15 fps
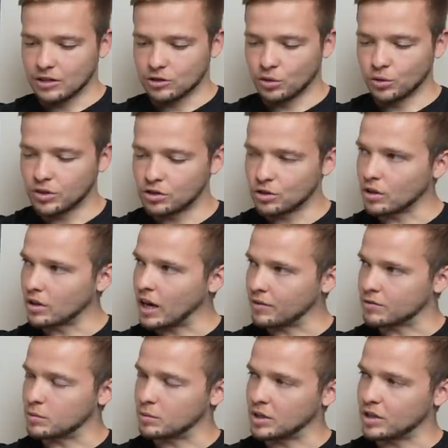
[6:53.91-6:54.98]
Who did you have
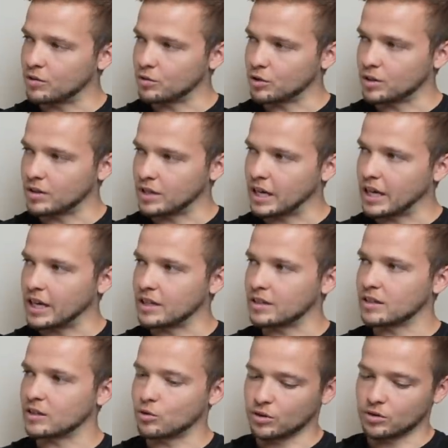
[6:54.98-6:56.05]
to be for your dad
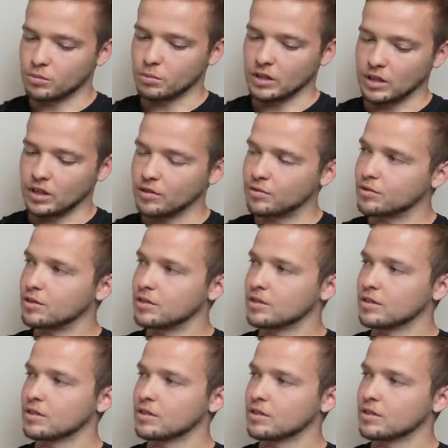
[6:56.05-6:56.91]
in order to be loved?